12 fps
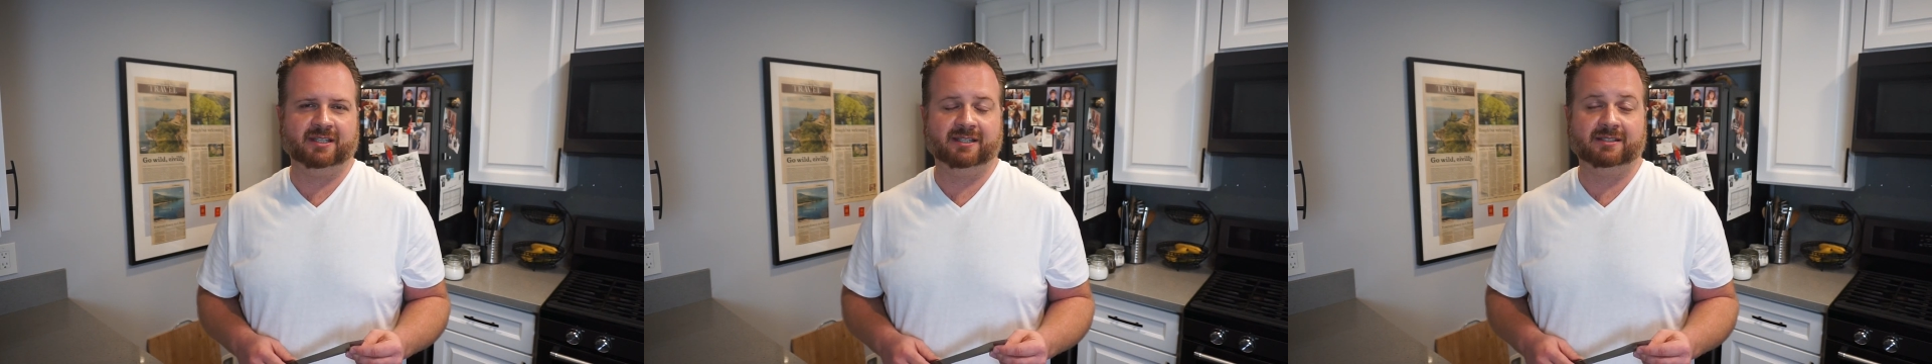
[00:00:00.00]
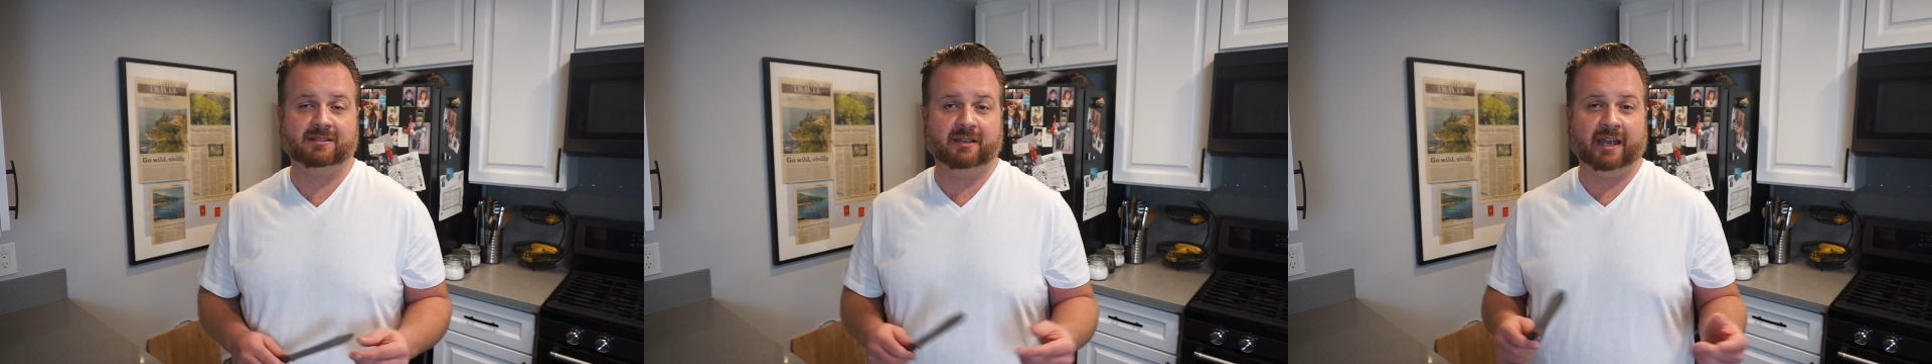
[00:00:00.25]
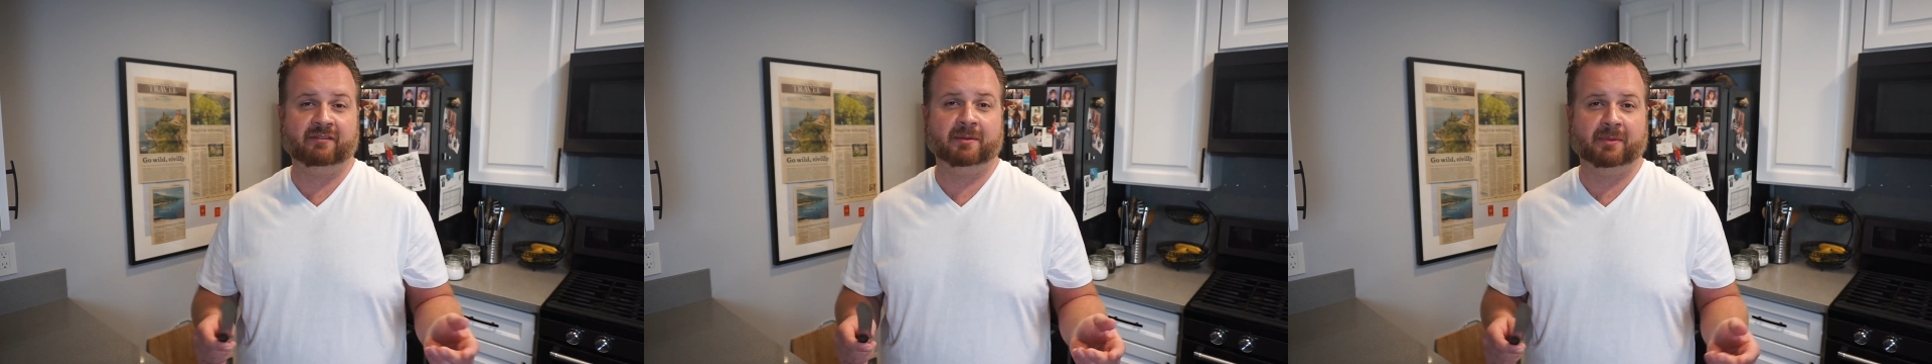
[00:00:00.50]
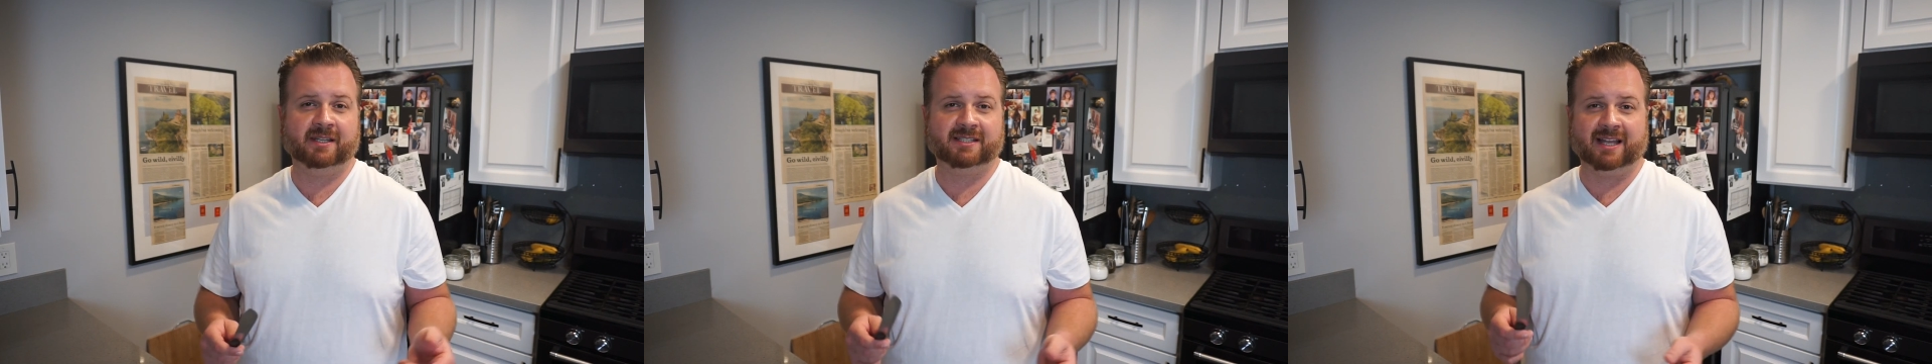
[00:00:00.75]
It's
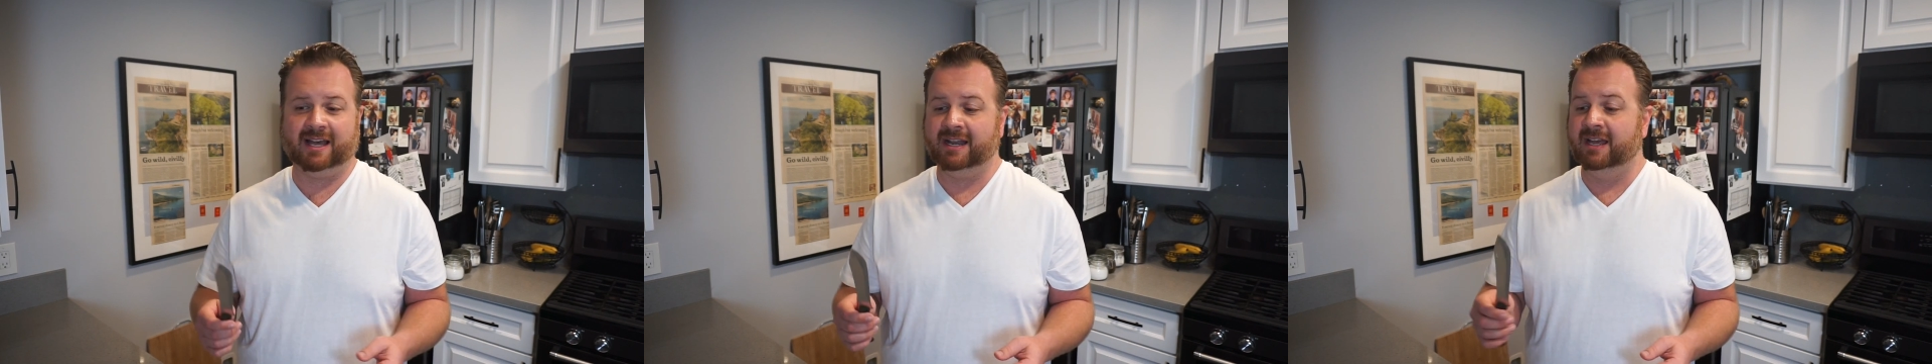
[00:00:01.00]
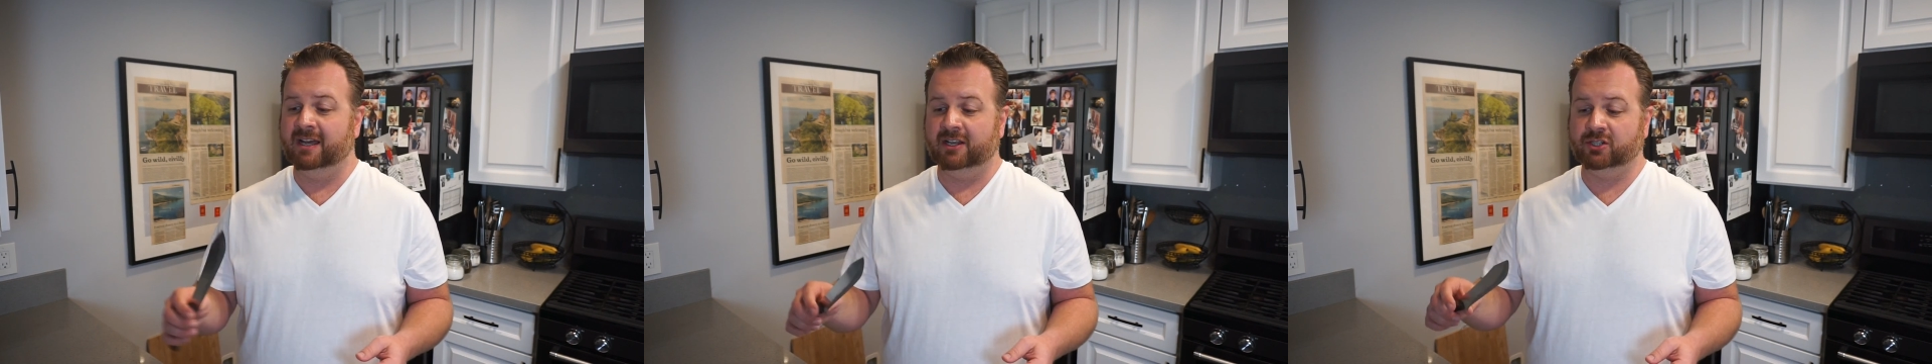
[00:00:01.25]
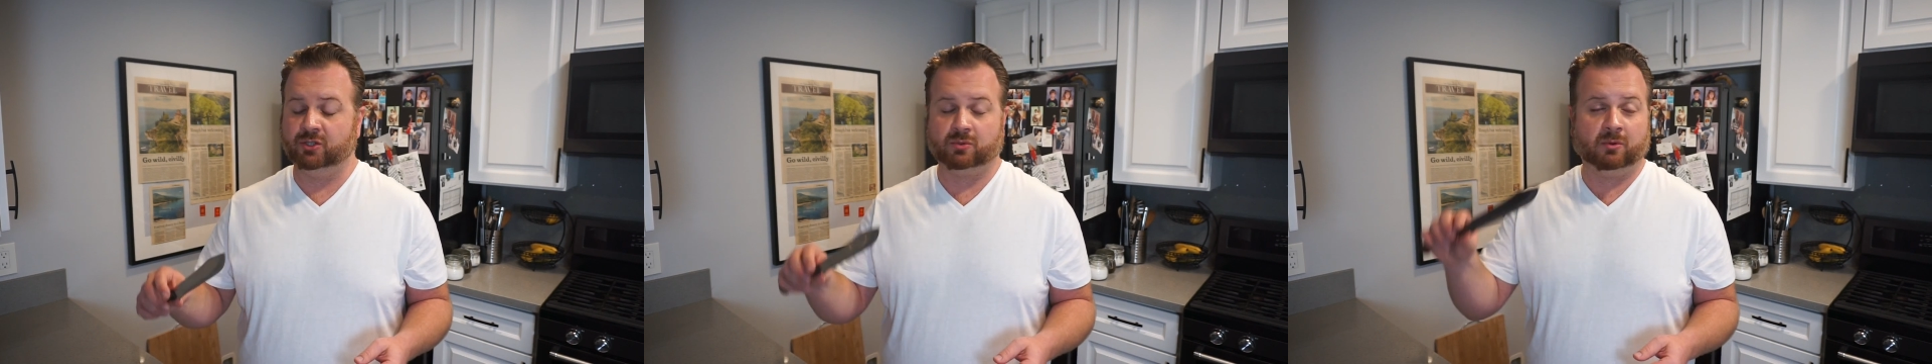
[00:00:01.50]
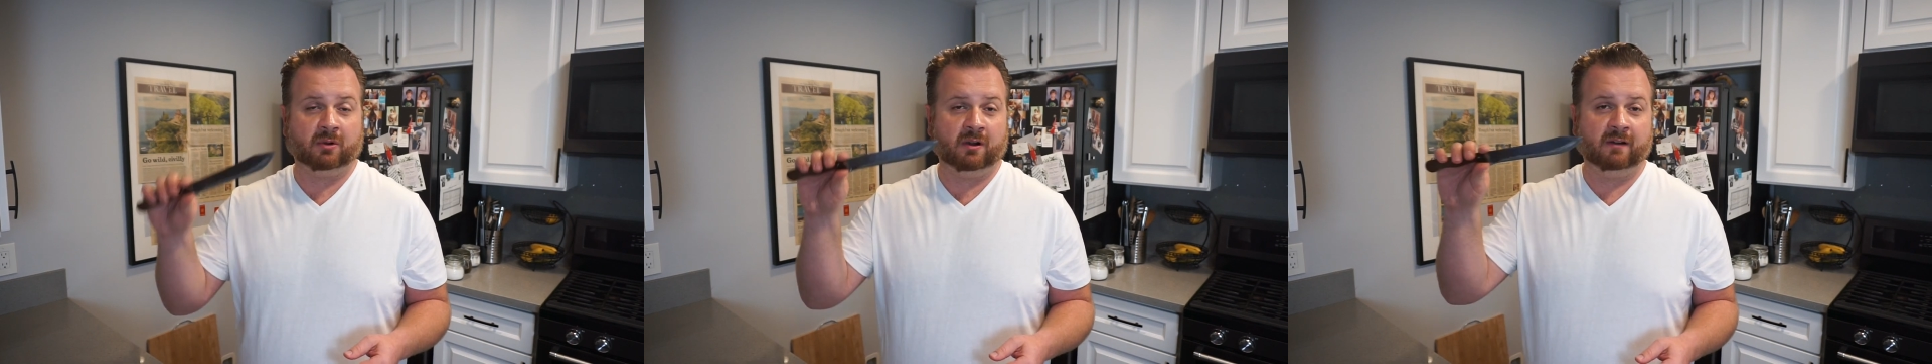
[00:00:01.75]
everybody's got a
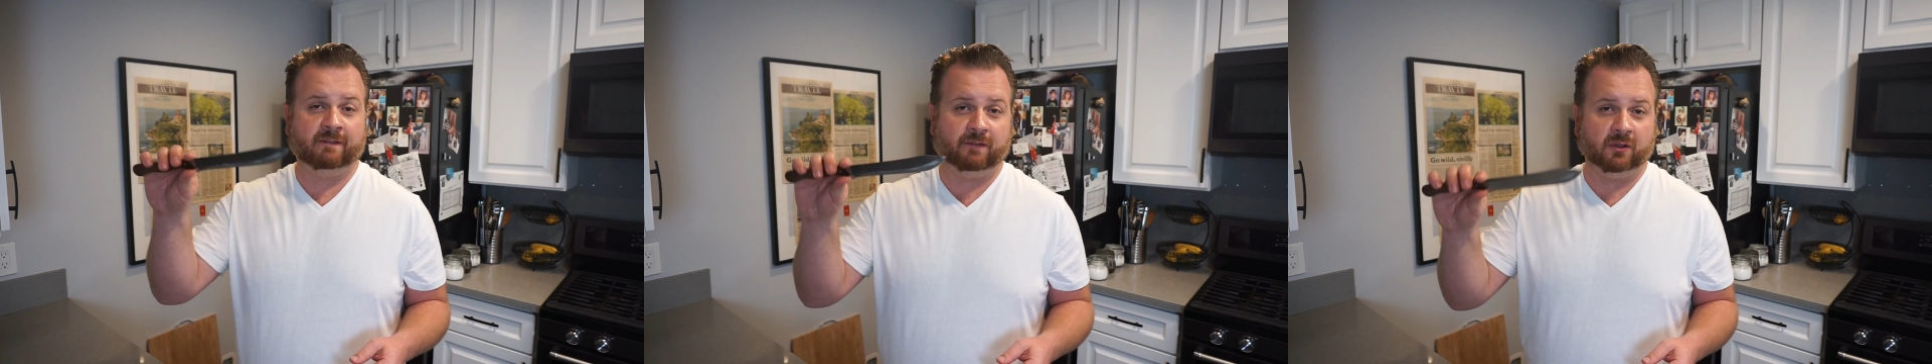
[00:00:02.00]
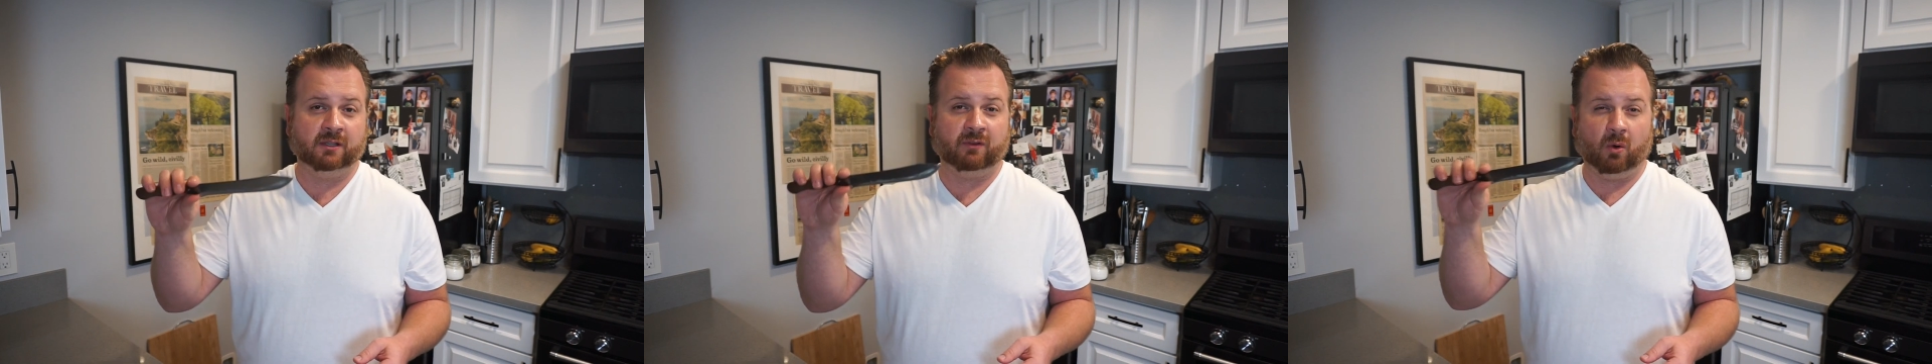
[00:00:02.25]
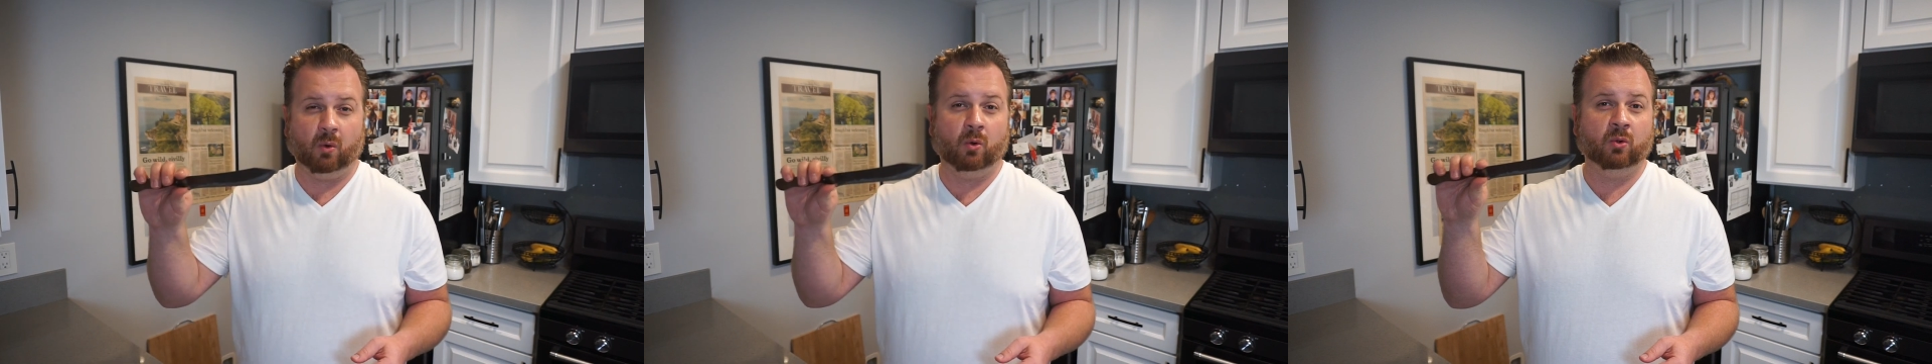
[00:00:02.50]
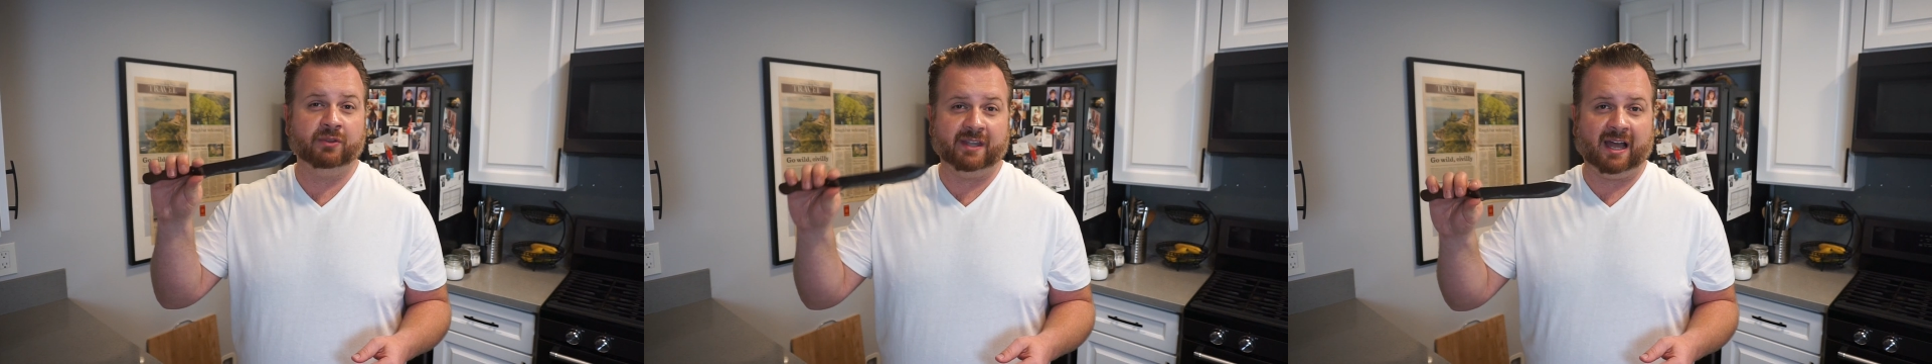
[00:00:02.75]
drawer full of
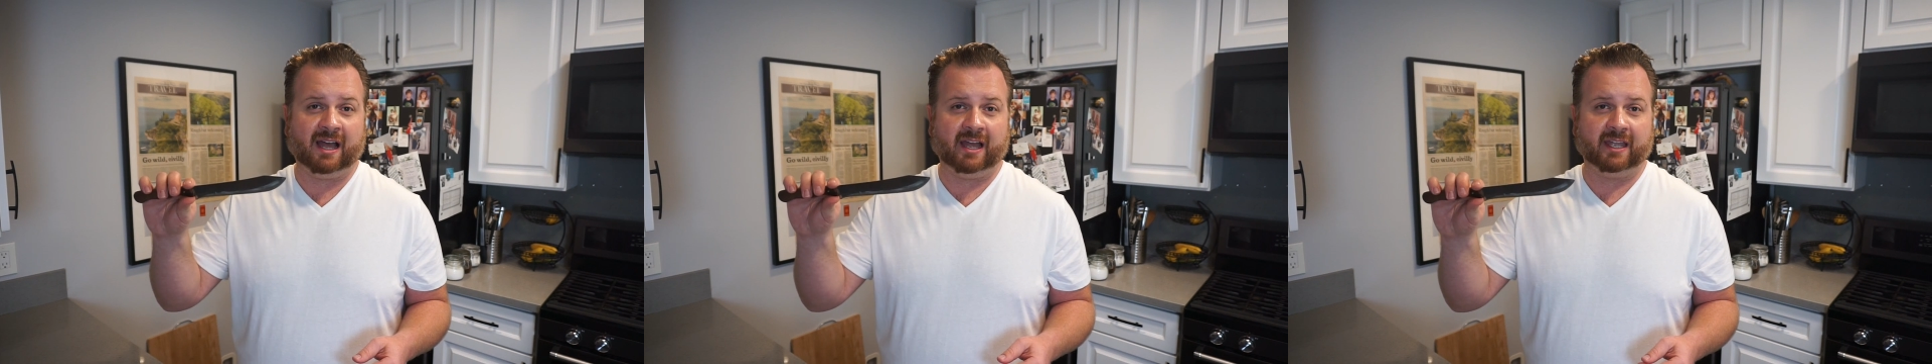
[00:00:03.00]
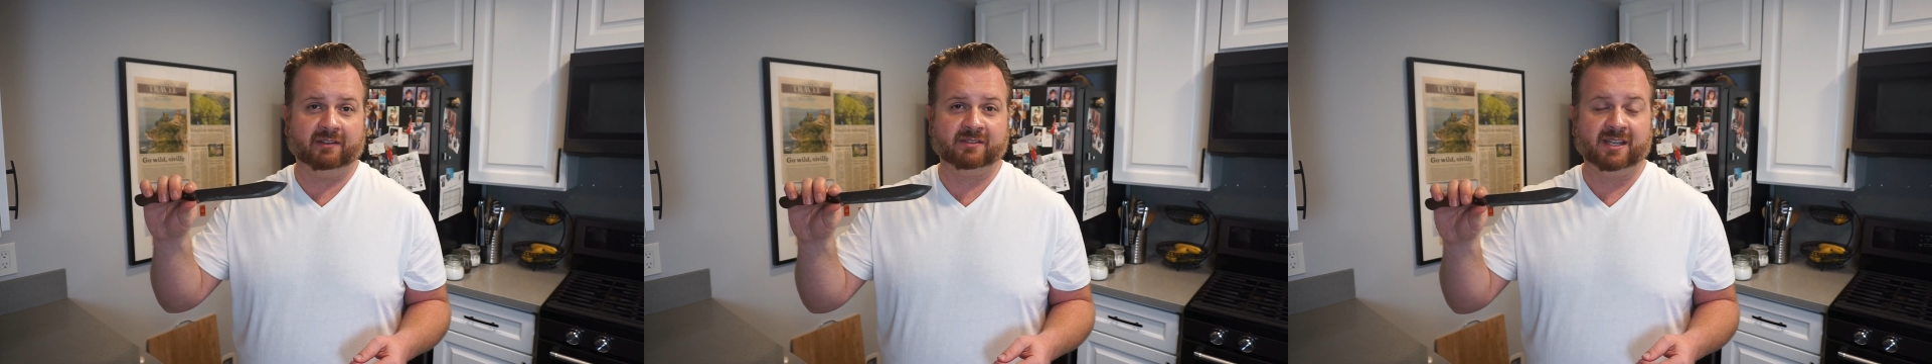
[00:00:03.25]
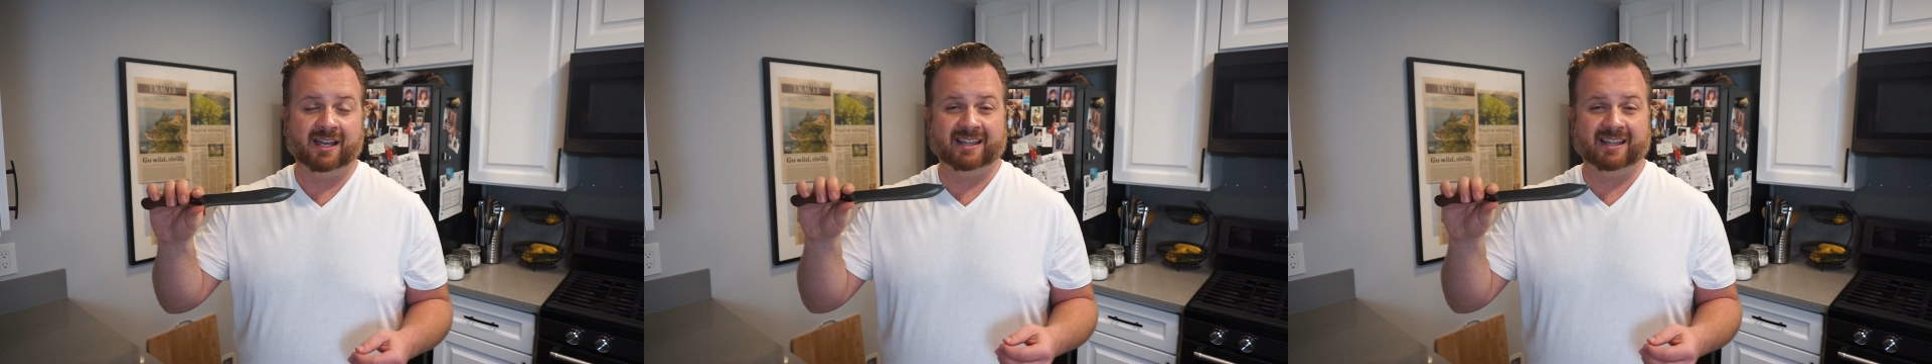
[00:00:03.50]
old knives